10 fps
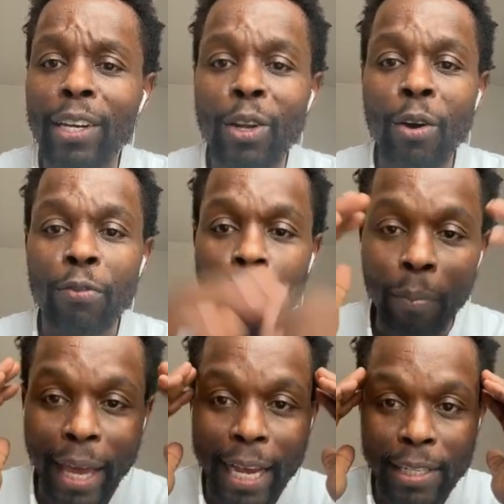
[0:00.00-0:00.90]
I know for
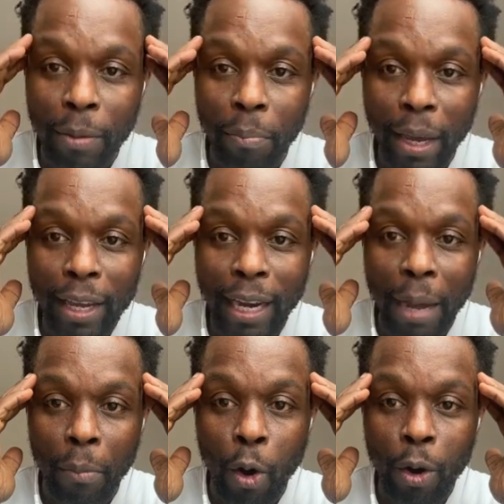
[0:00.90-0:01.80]
me as a man,
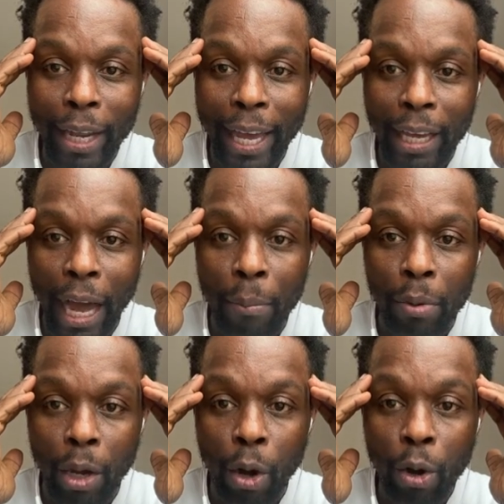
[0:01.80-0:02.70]
I'm all like
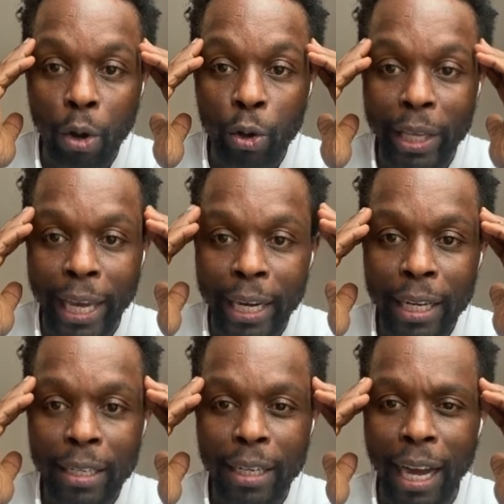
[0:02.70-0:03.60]
I'm goal
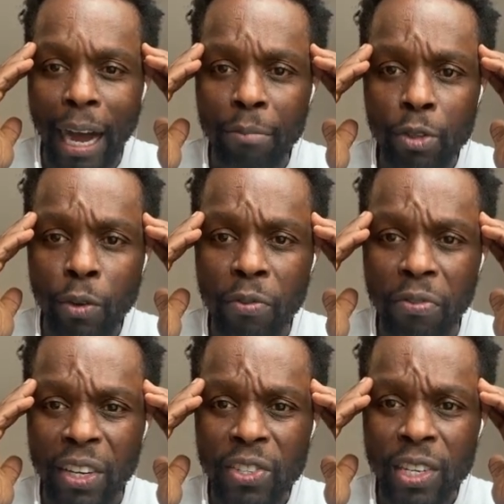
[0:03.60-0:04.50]
oriented. I'm so
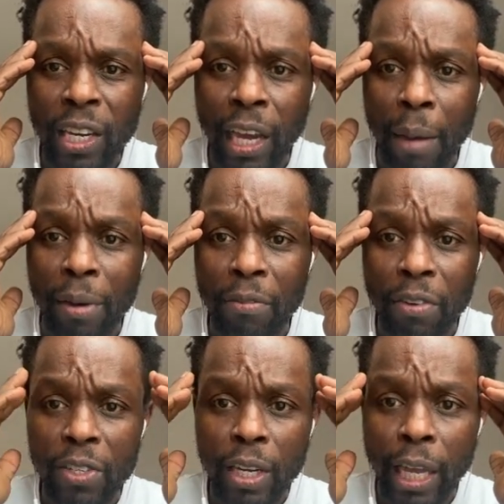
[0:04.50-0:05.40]
vision. I'm a
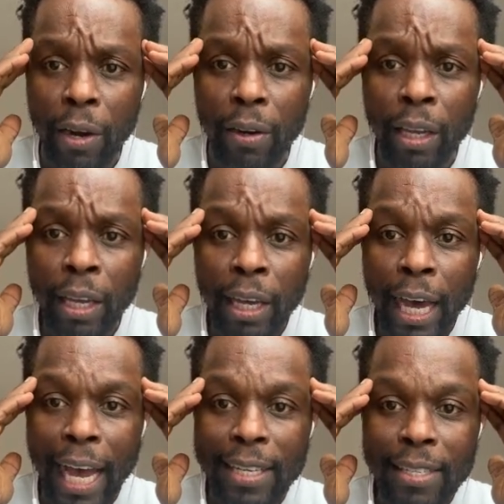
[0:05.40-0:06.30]
visionary.
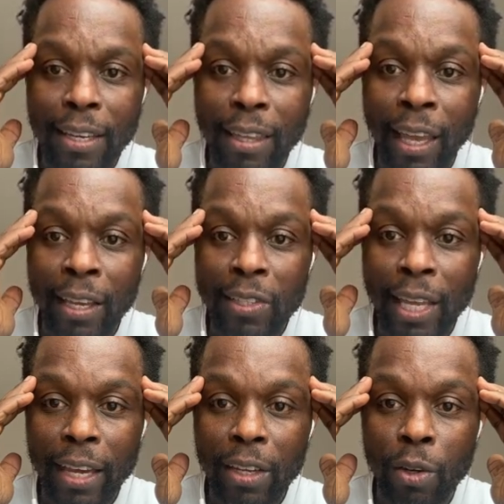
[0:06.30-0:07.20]
I see
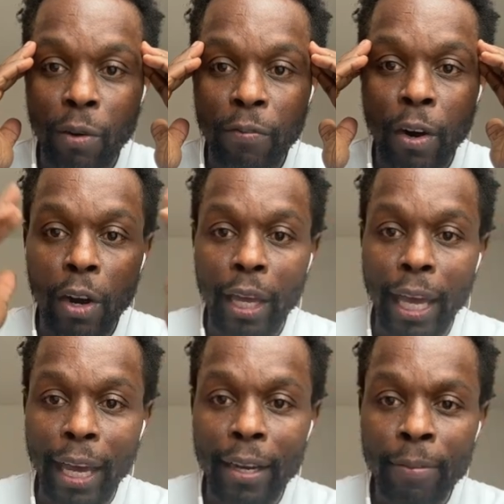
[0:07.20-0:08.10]
things like you know far
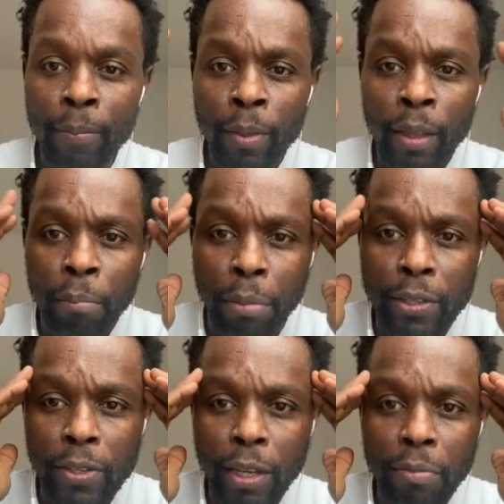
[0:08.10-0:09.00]
ahead,
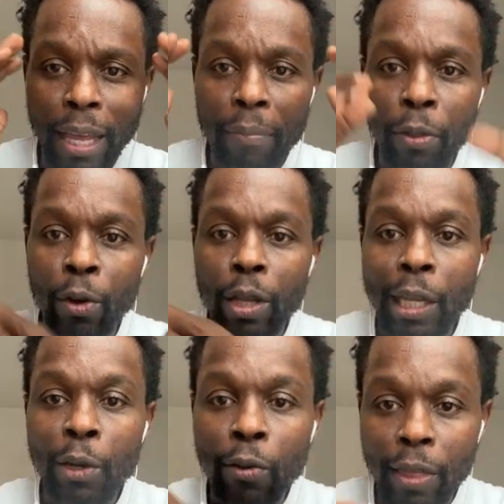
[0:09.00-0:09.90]
but sometimes there are
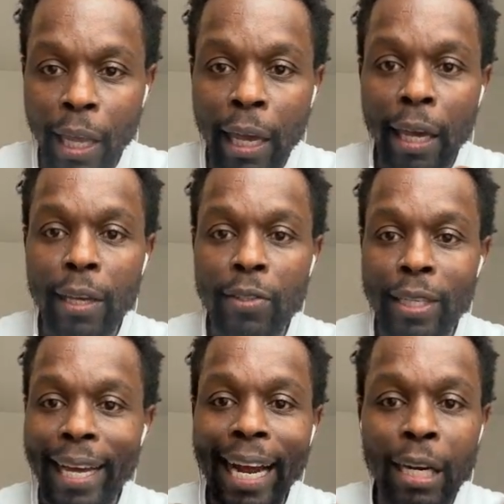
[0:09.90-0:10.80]
little
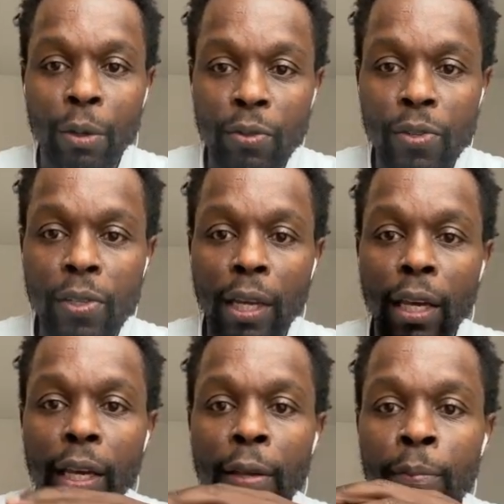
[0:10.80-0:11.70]
things that I don't
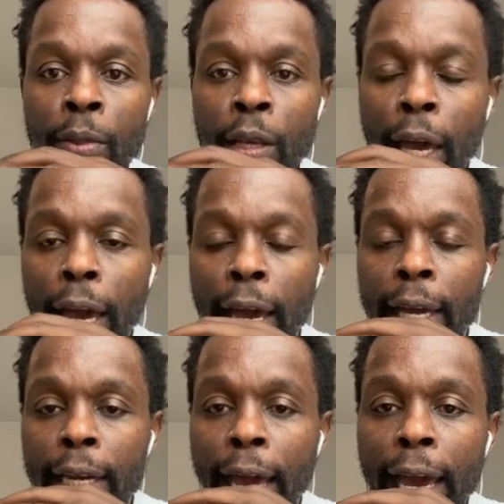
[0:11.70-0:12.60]
see,
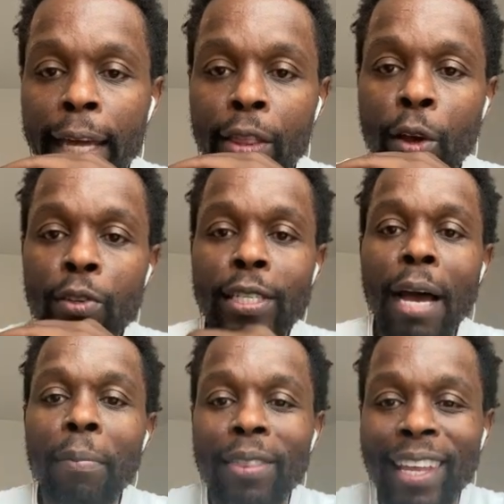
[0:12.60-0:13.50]
and and those
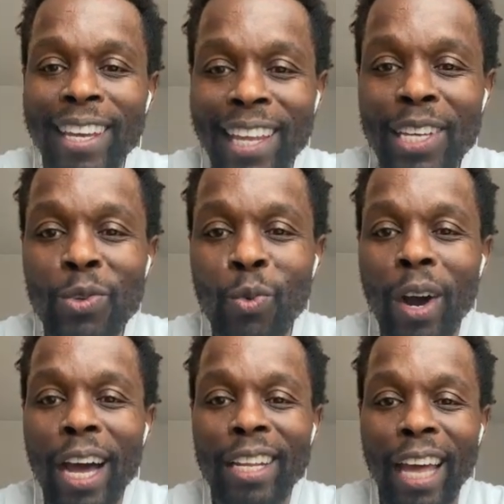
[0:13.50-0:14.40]
type of things. That's
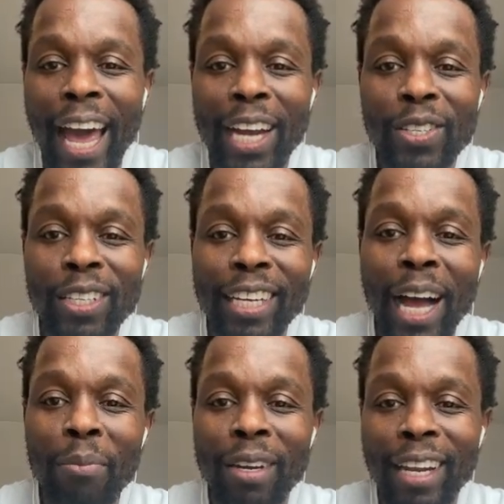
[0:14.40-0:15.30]
what actually
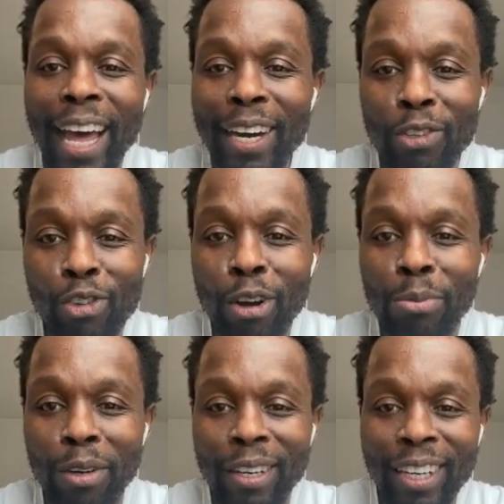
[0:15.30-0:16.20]
got me in a lot of
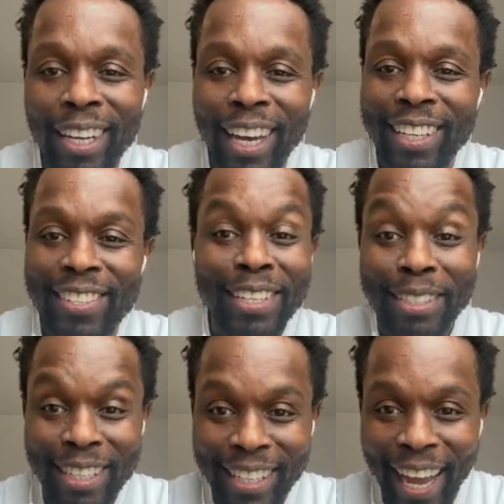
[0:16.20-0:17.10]
trouble, and
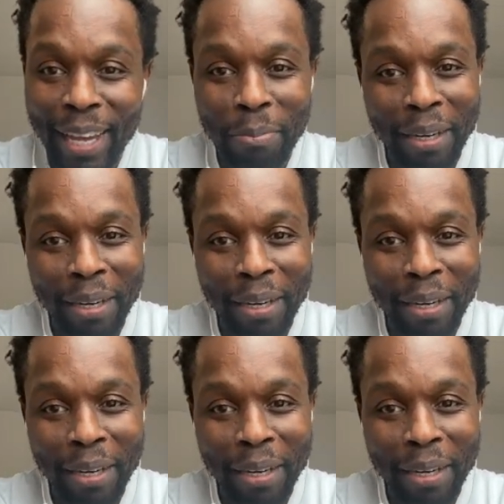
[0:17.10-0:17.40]
still today.